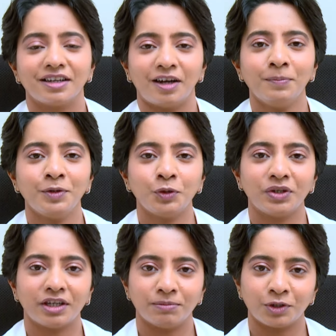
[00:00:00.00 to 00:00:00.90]
Come to
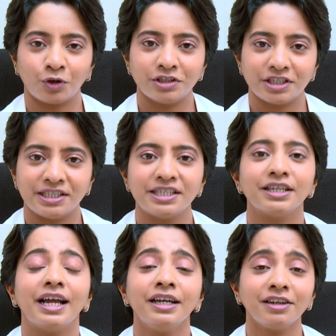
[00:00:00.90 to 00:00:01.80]
a dermatologist
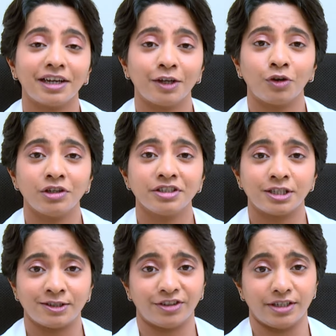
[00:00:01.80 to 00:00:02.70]
and a
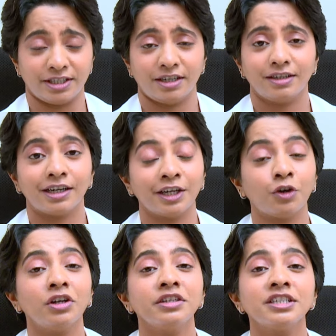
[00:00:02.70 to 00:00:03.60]
trichologist first.
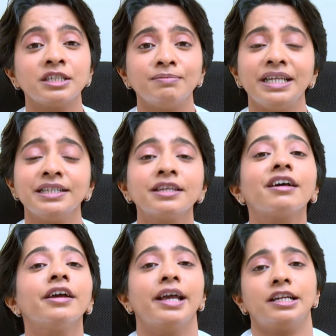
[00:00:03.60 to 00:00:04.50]
Trichologist means
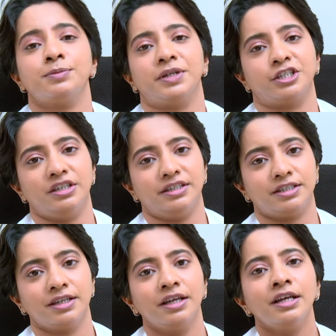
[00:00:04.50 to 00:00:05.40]
a hair
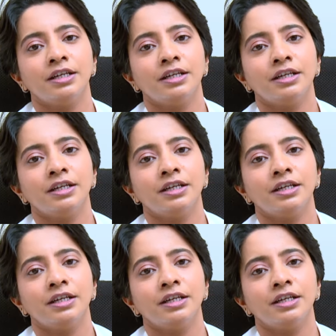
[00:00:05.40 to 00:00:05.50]
specialist.